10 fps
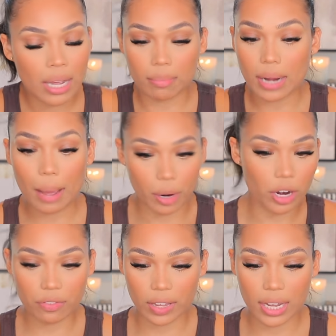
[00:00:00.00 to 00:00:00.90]
I'm not
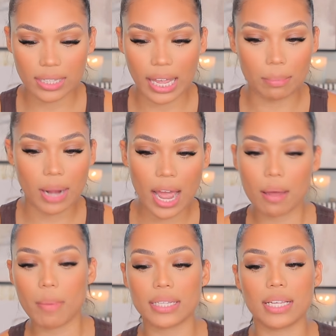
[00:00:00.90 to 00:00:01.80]
perfect. Like, I'm not
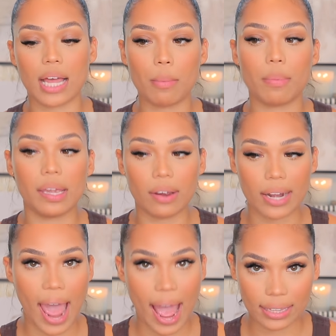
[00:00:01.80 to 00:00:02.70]
about to come up here and
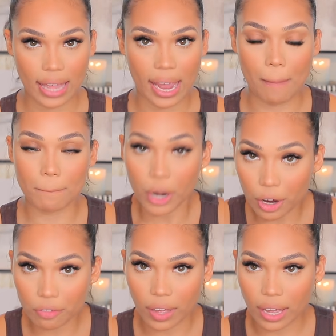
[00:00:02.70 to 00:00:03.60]
act like I'm
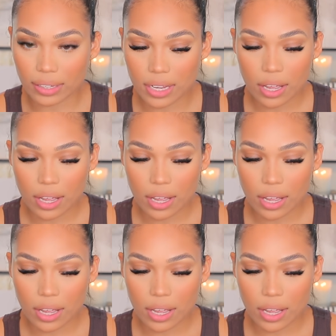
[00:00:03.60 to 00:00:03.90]
perfect.